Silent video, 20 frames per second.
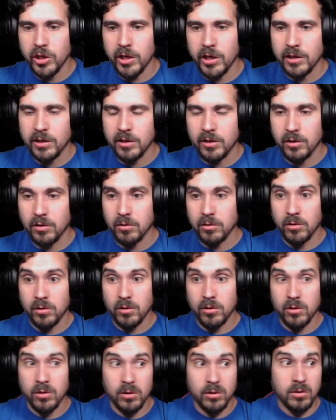Not
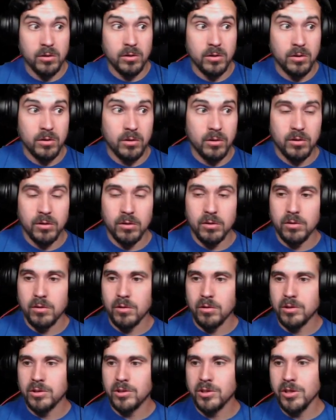you.
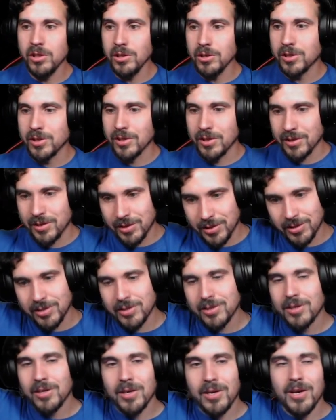Jesus. Wait, what
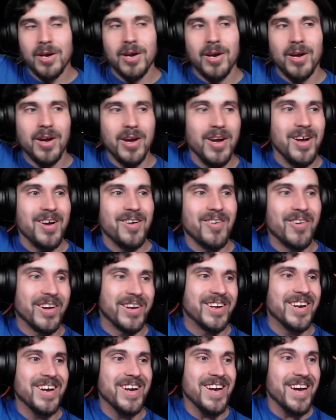am I doing Oh here? my
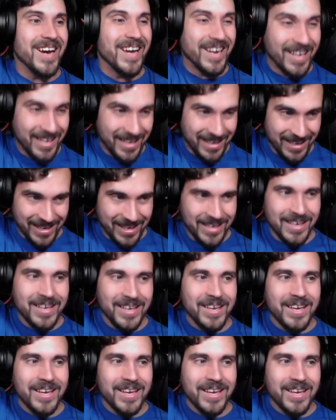God. This isn't real.